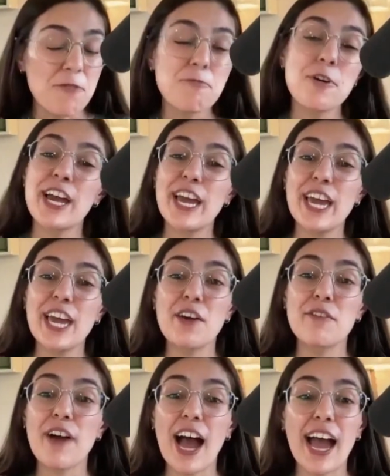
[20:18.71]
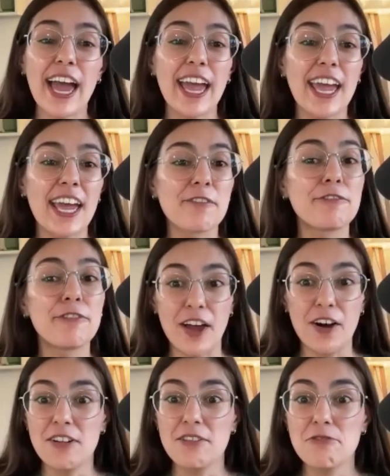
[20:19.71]
What if I
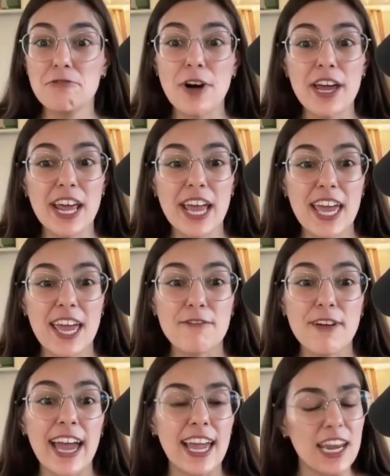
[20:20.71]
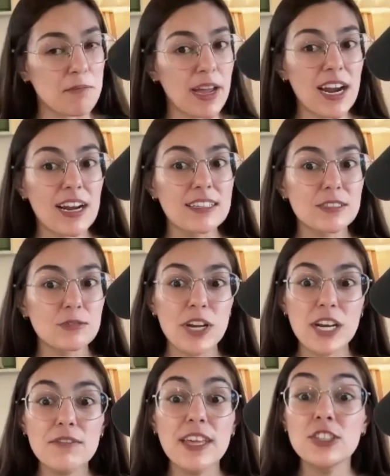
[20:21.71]
fail? What if I get embarrassed? What
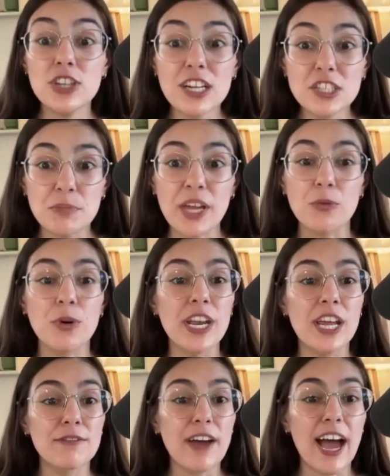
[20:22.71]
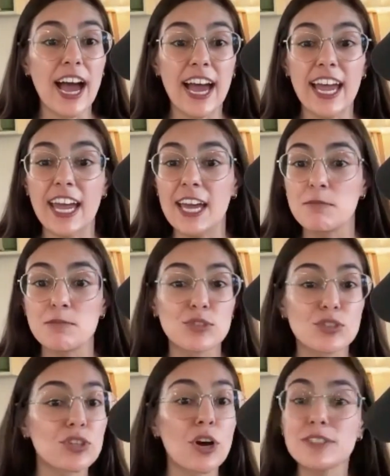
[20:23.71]
if they judge me? What if I am
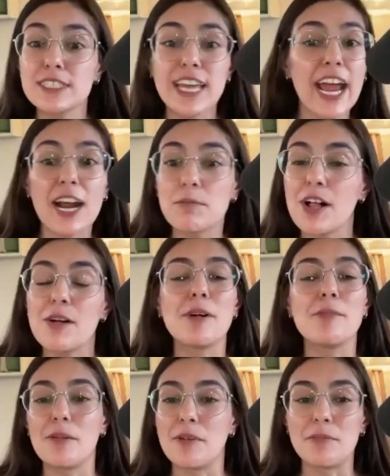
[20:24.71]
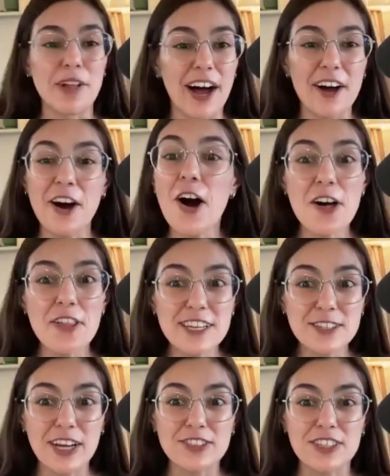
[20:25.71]
so scared? Blah, blah, blah, blah, blah. All these
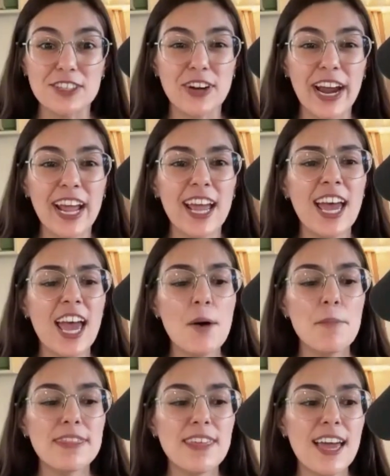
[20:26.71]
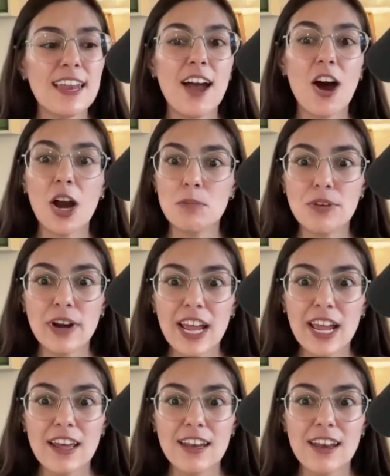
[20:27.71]
questions, right? But then our
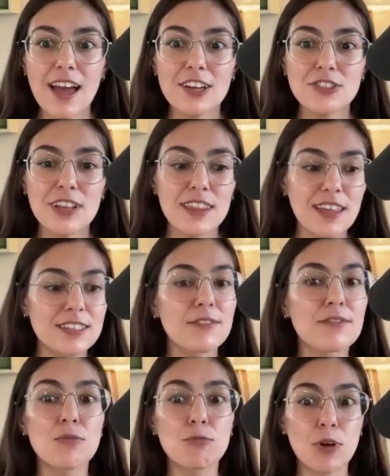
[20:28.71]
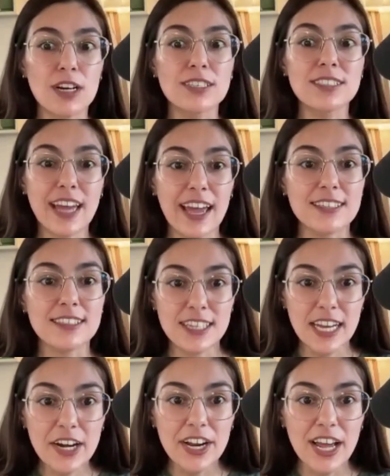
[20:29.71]
brain naturally thinks of the worst case
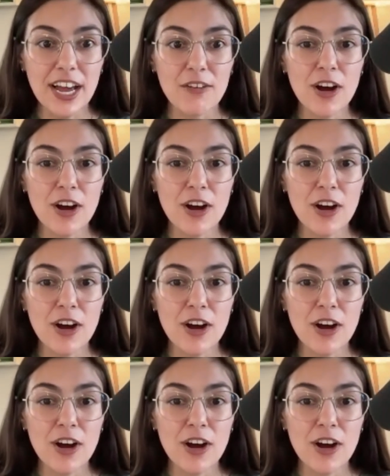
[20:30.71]
scenario.